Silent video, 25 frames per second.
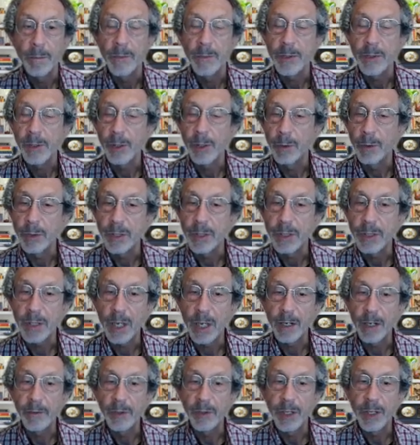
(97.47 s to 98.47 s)
So
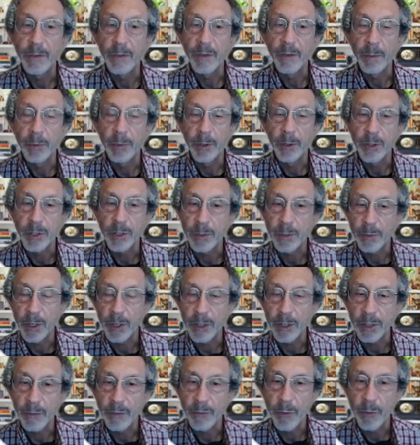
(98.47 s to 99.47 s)
instead of leaving the purchase
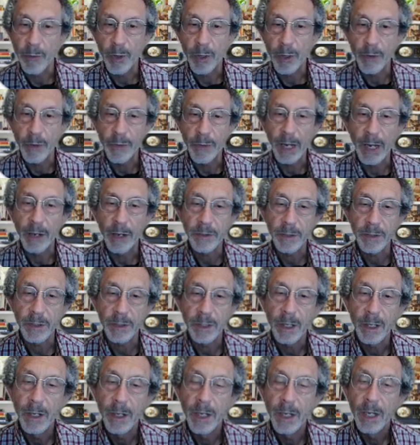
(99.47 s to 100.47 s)
price at
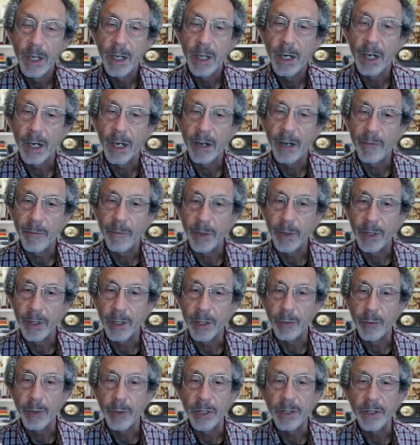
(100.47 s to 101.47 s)
$400,000, everybody
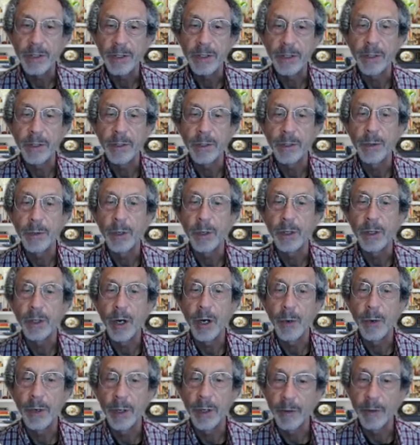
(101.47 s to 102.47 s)
agrees to
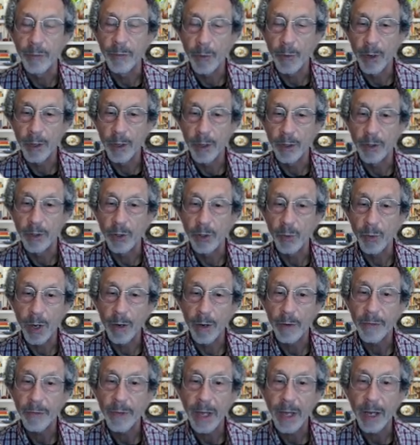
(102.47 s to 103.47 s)
go in at
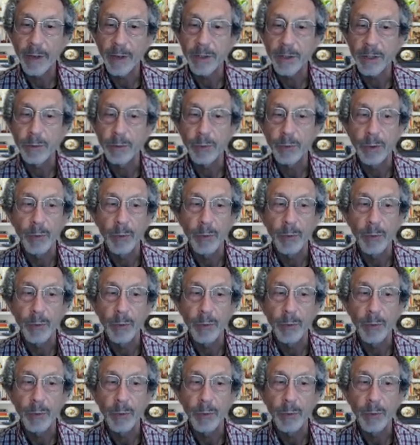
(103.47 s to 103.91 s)
$412,000.